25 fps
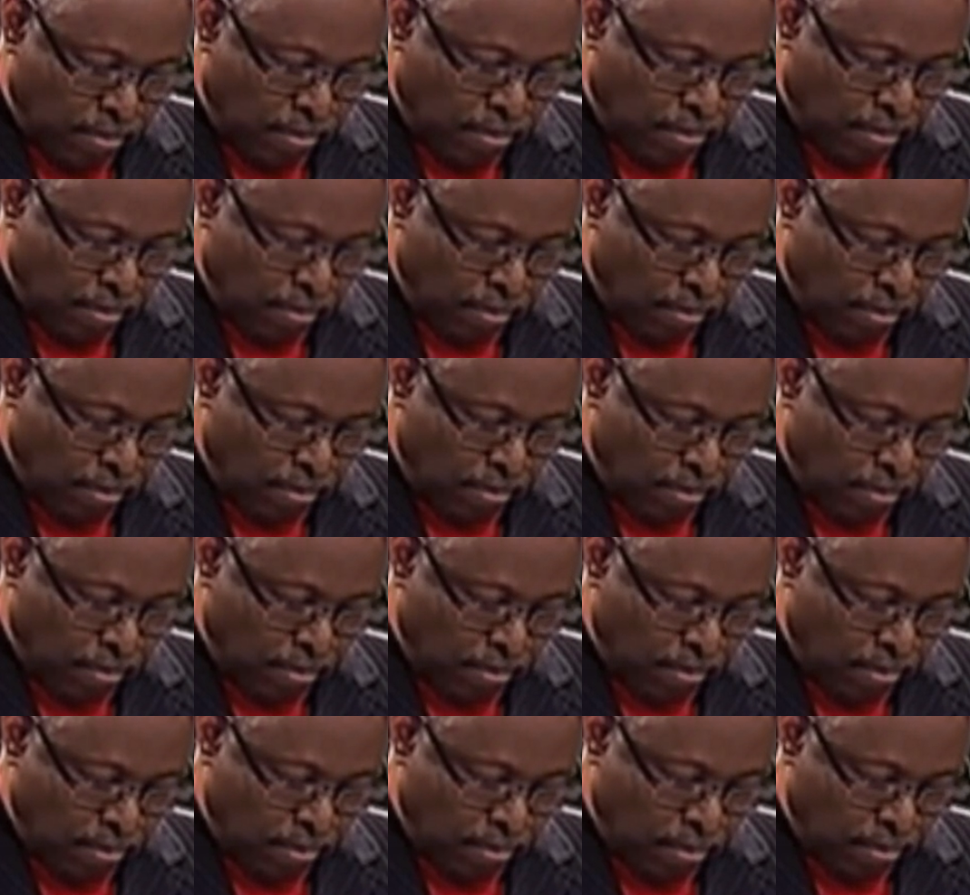
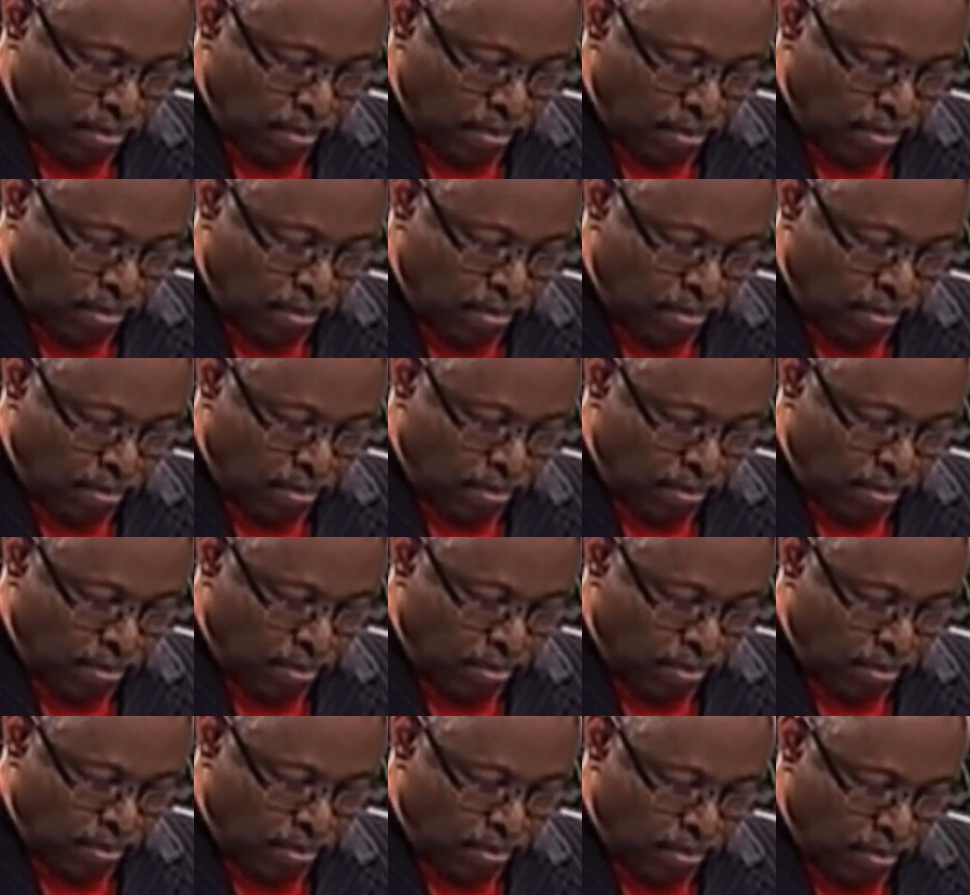
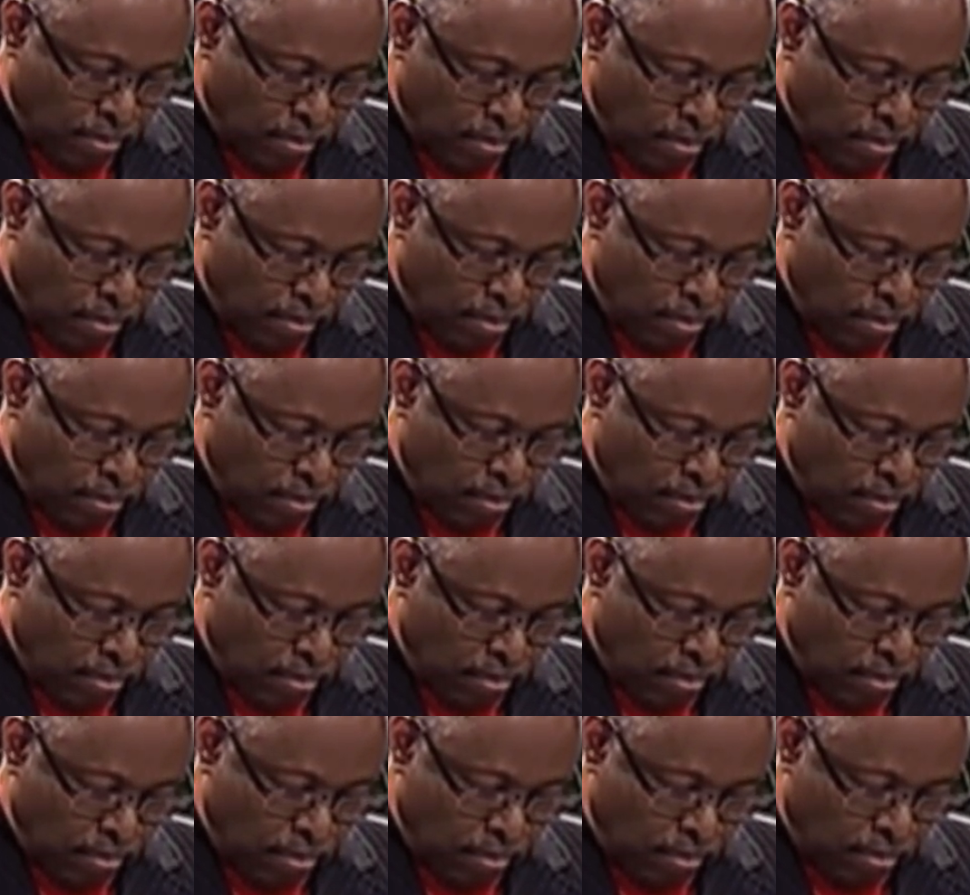
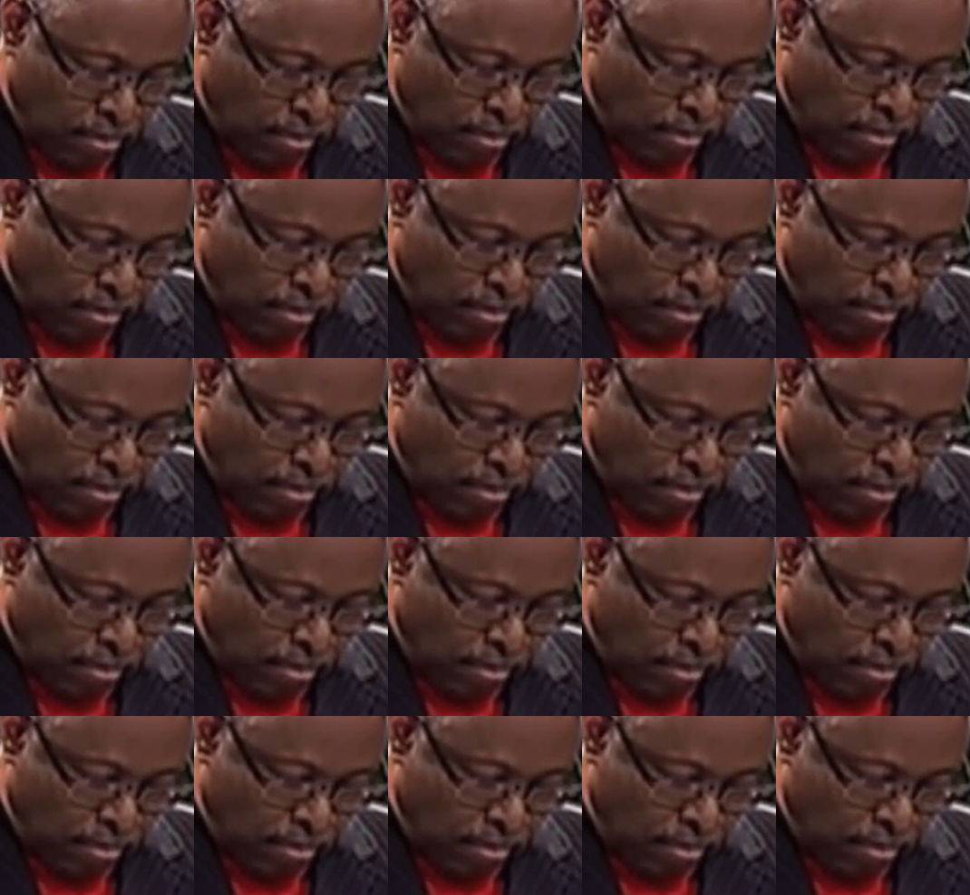Nobody speaks.